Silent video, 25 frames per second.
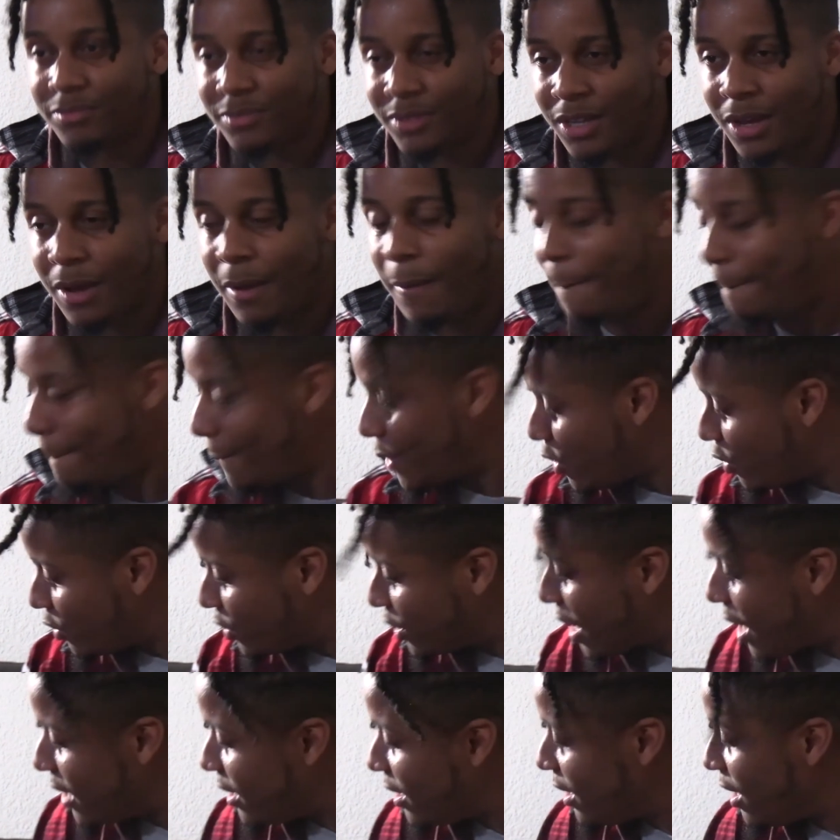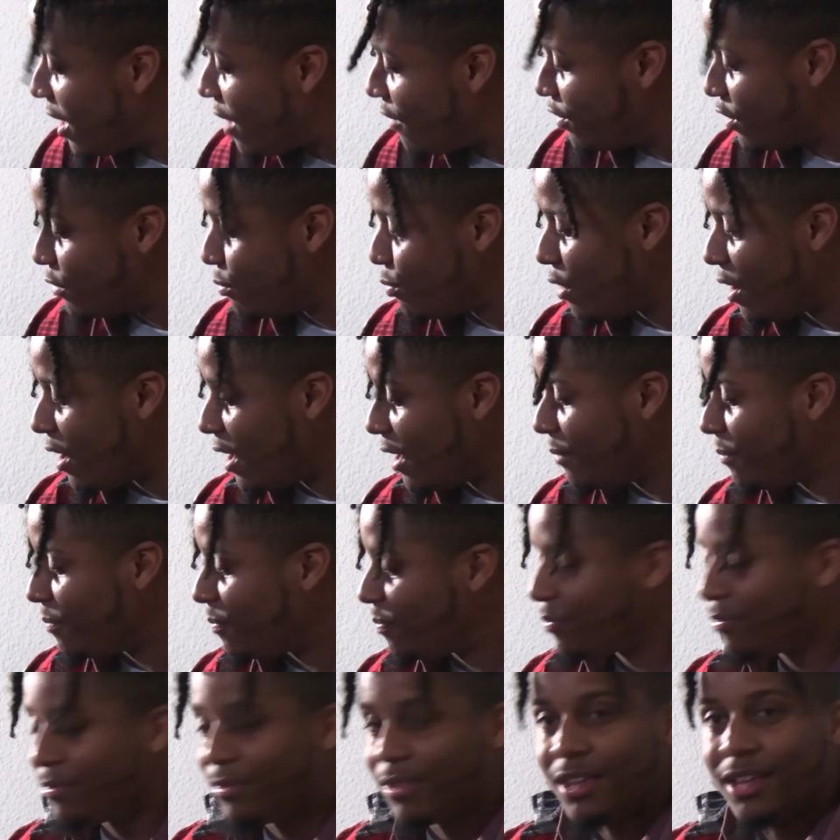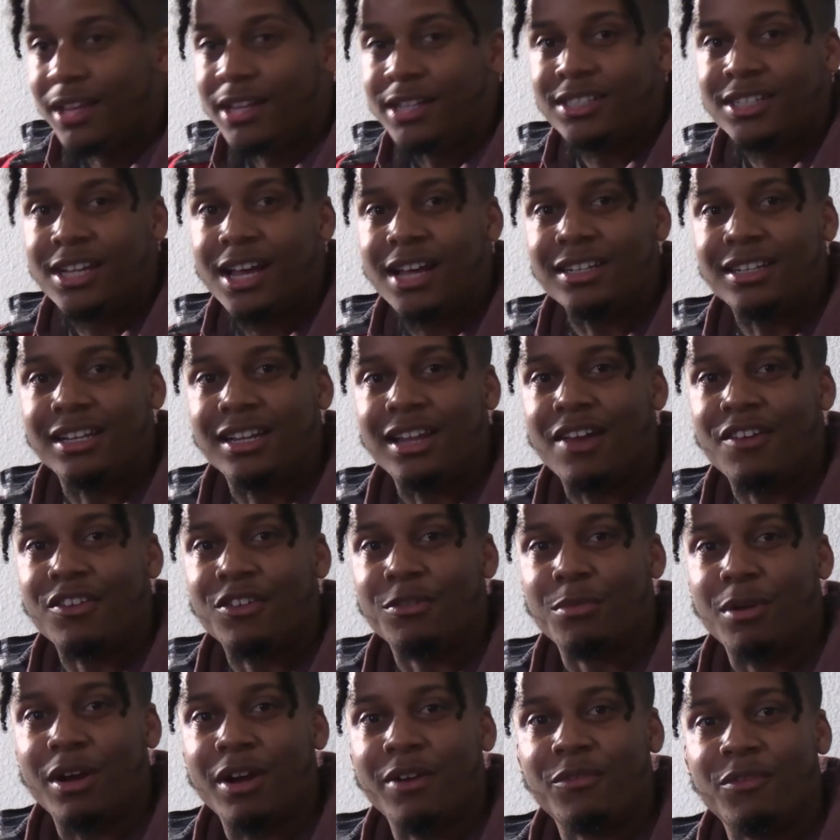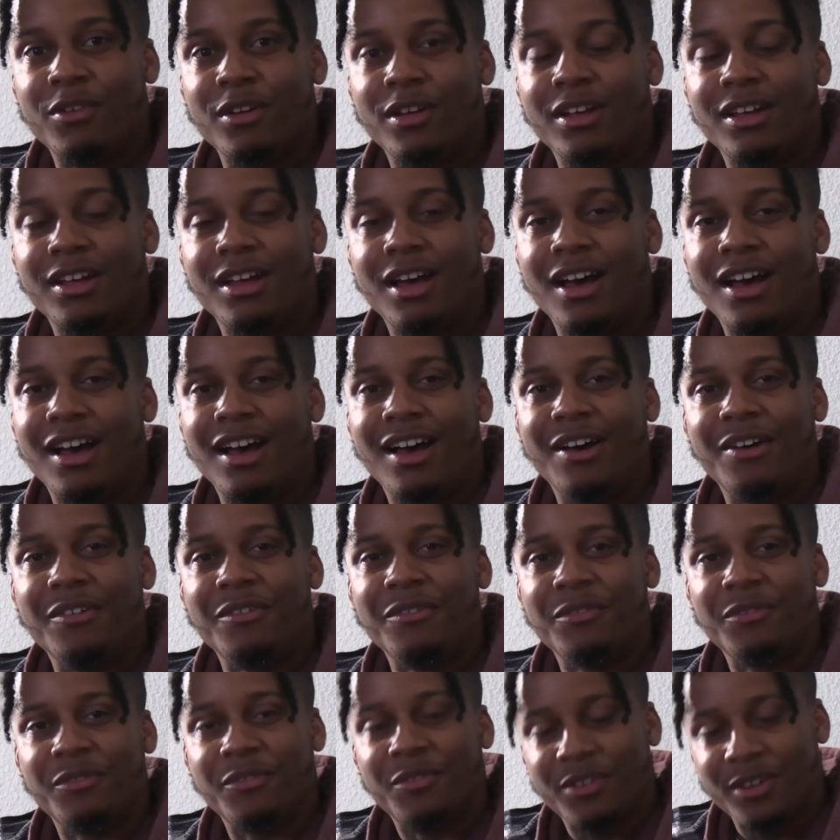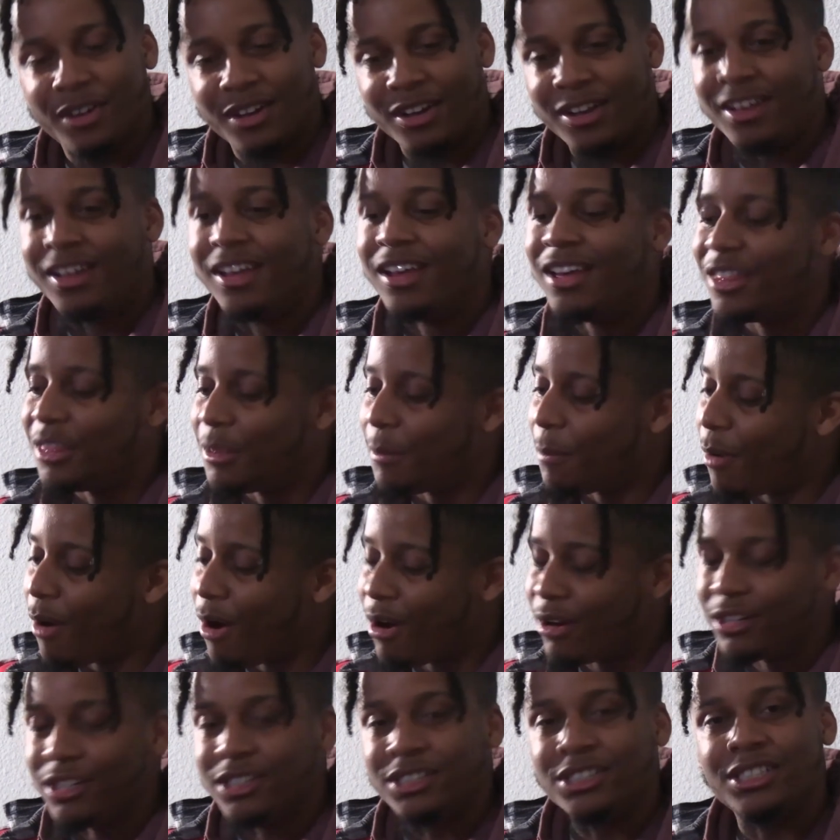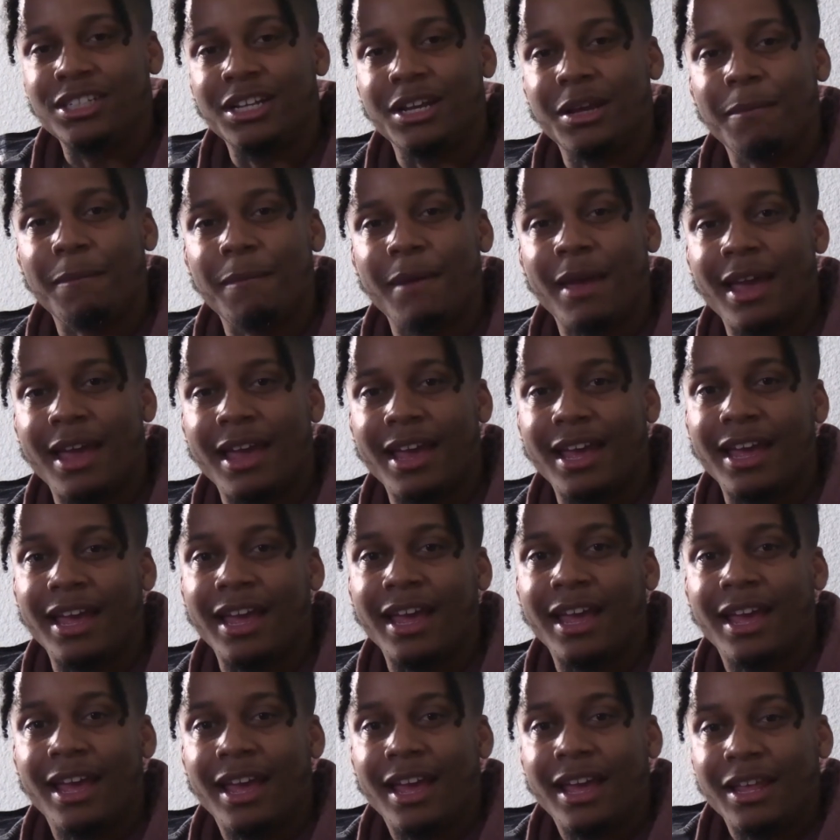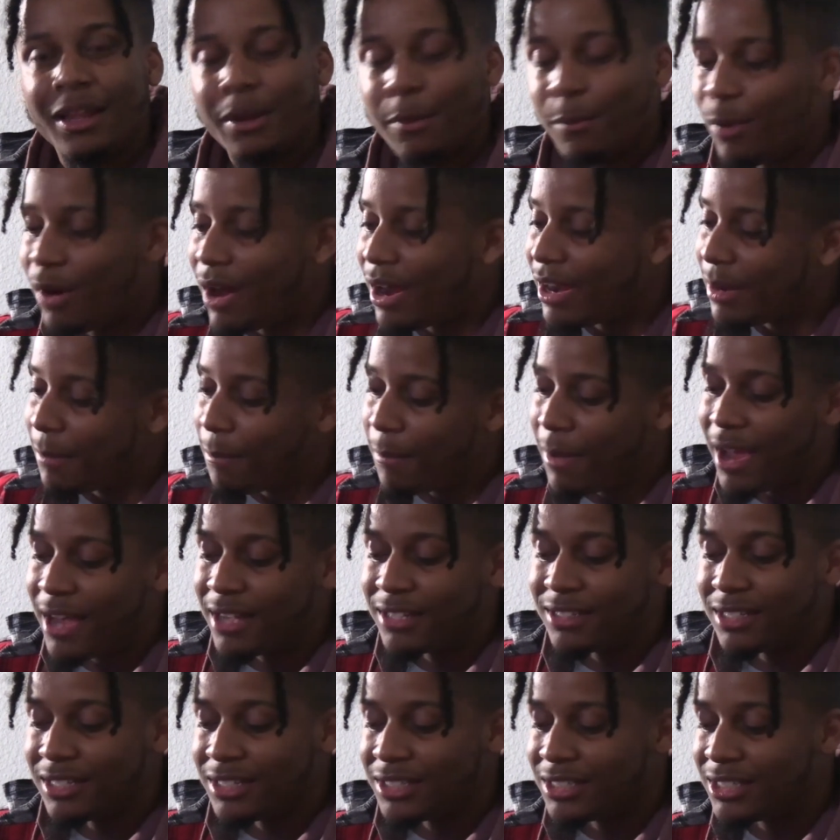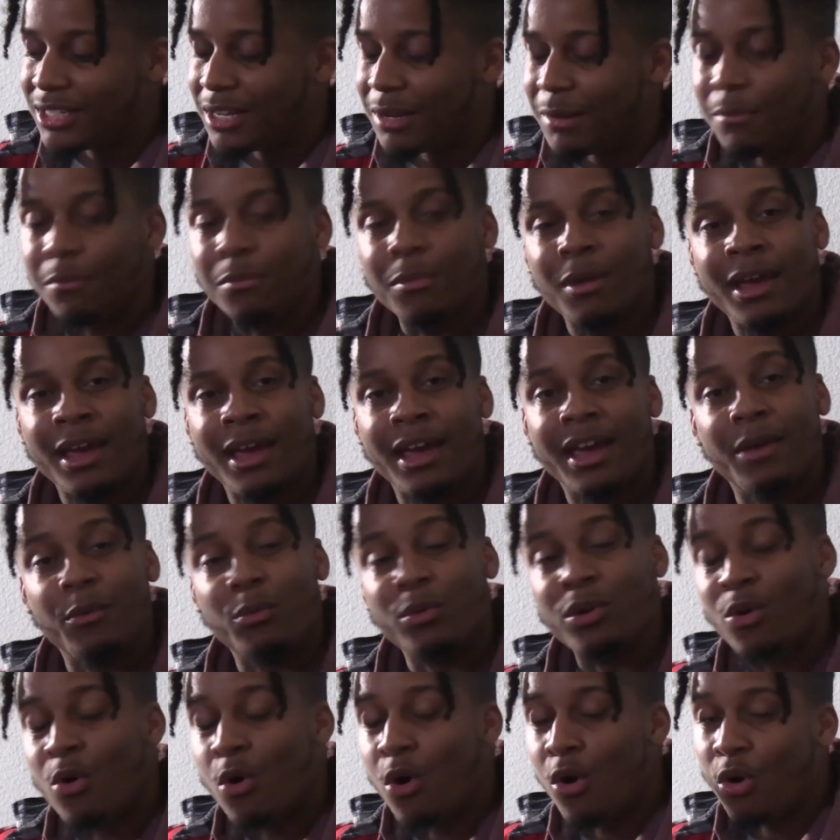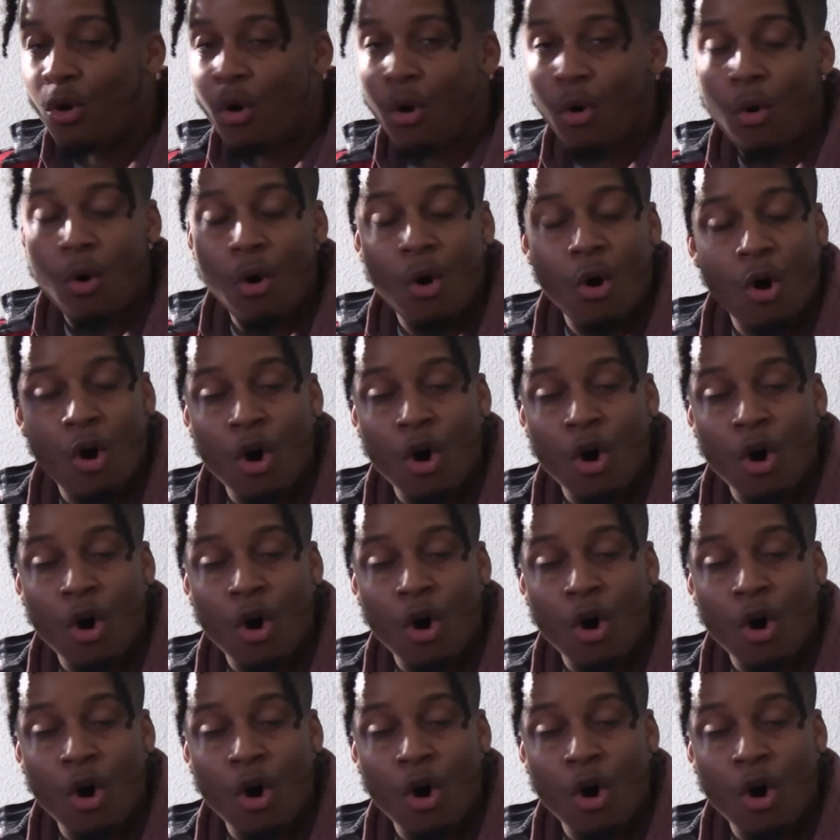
Yeah, yeah. Yep. So shout out to Love's Brand. Shout out to Love's Brand for uh for partnership and brand ambassadorship, man. We're gonna go